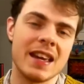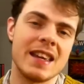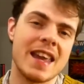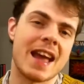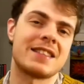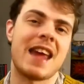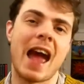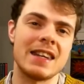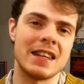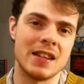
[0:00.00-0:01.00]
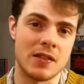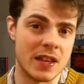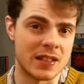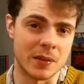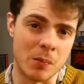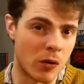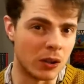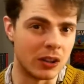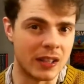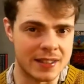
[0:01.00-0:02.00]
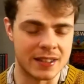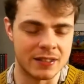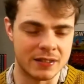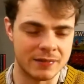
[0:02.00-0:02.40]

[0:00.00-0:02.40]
He has to add in this moral lesson.